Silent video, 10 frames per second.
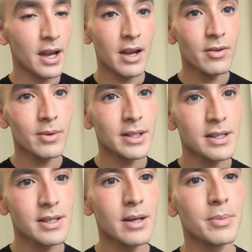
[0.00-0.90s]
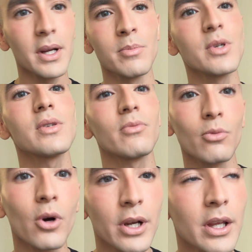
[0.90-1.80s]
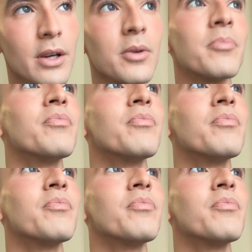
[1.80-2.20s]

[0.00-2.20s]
I haven't read this yet, but I'm just warning you.